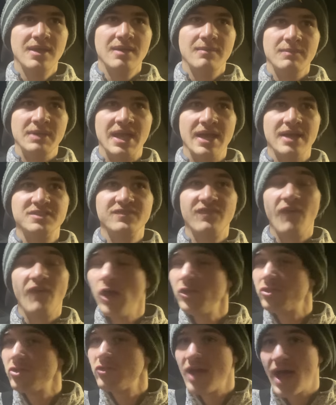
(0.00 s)
because
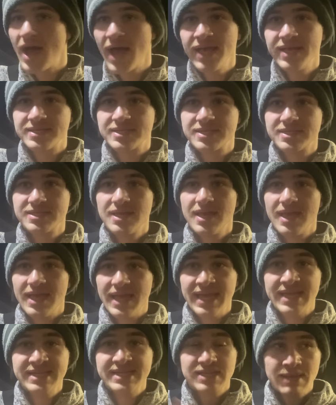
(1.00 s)
falling through the ice
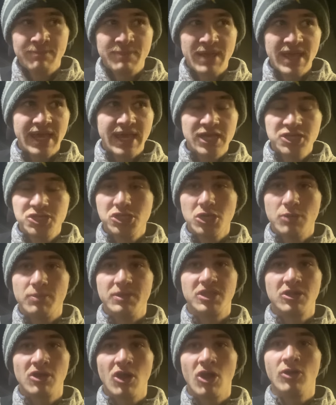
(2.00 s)
is a big issue, but
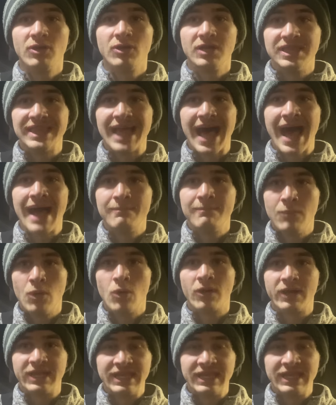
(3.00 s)
there are a lot more,